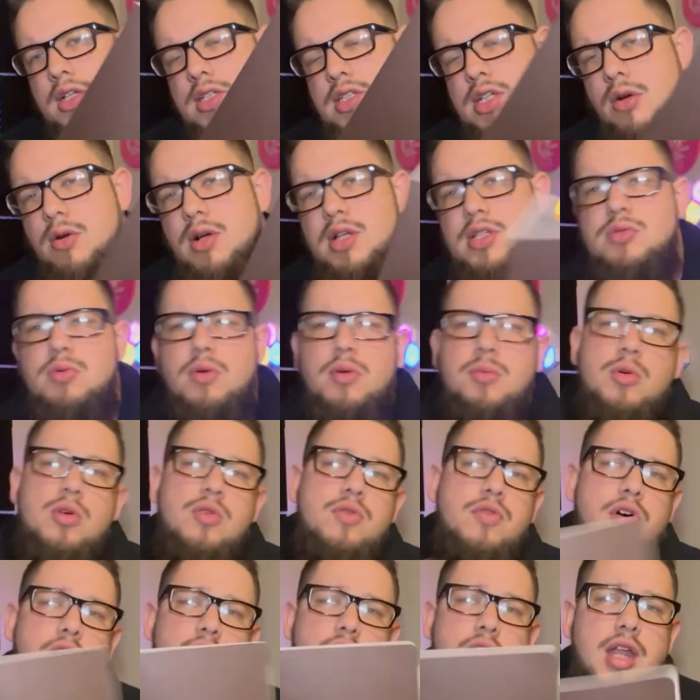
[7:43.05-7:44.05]
So as we
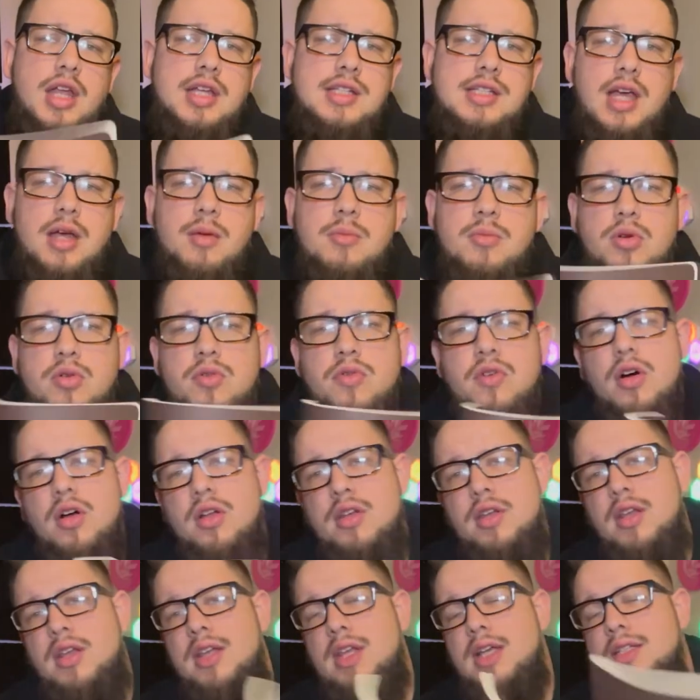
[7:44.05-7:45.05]
move on, as I move
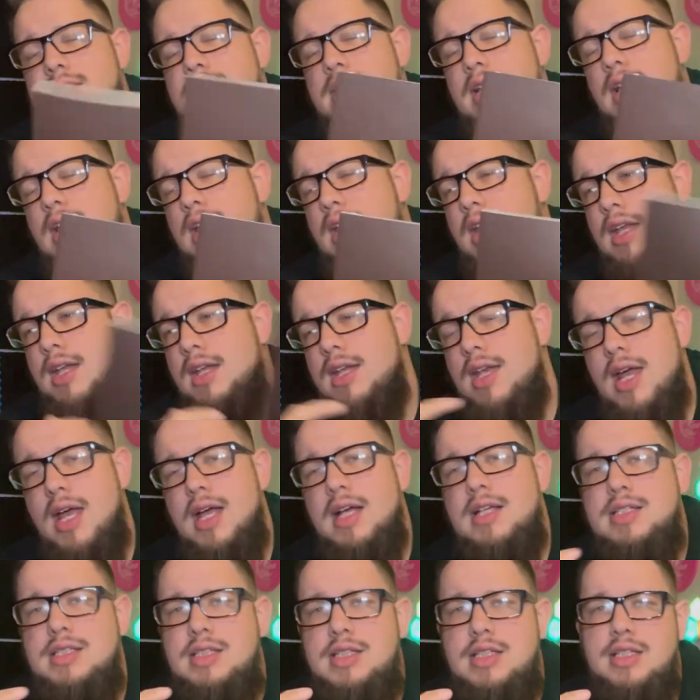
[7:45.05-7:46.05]
on to this
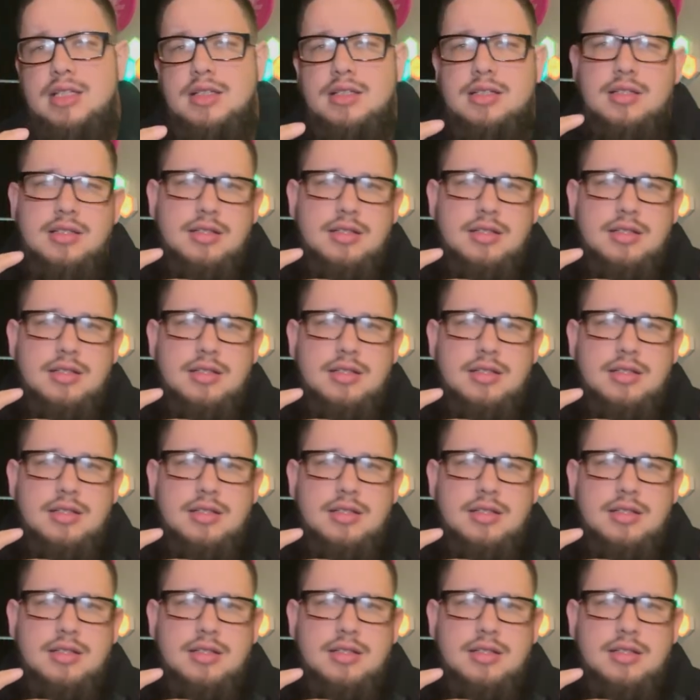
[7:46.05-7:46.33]
next,